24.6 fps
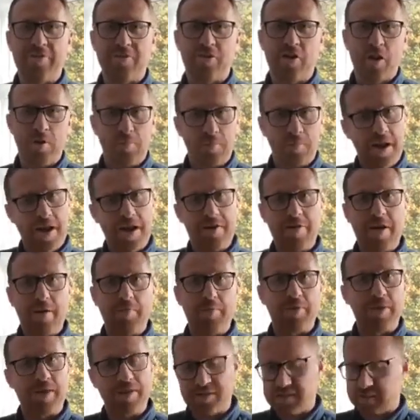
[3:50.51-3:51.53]
Have a go, play
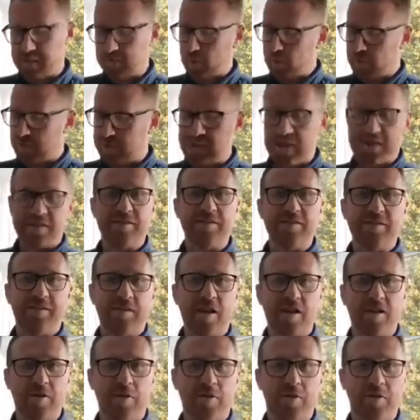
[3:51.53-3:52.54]
around with it, see what the
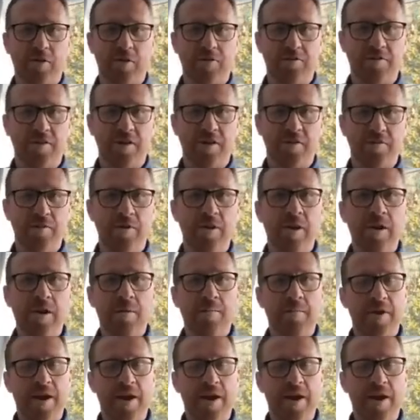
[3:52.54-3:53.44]
settings are like on your phone.